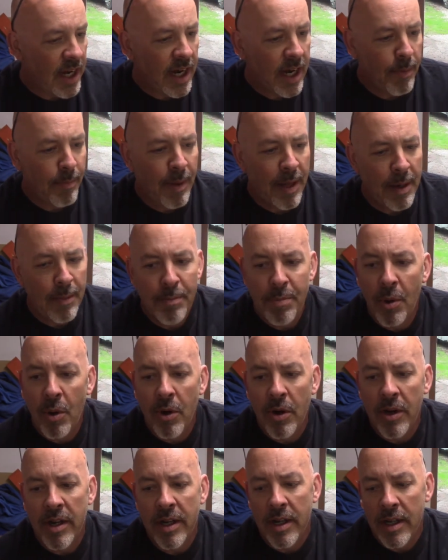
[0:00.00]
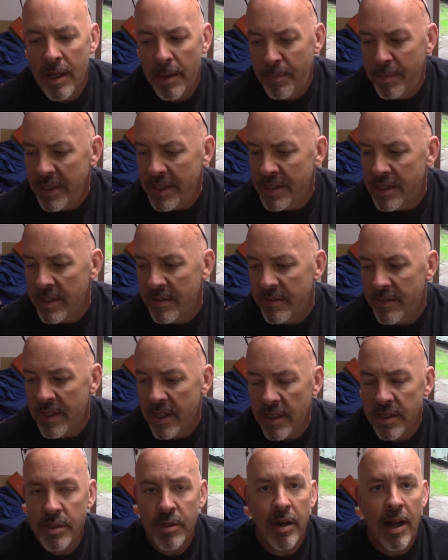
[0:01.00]
it up on a board, a piece of
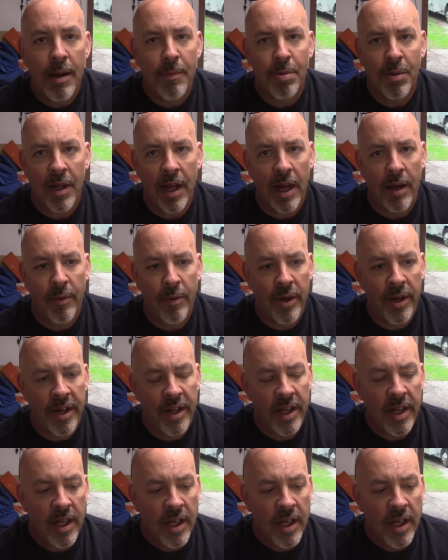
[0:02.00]
uh, scrap plywood.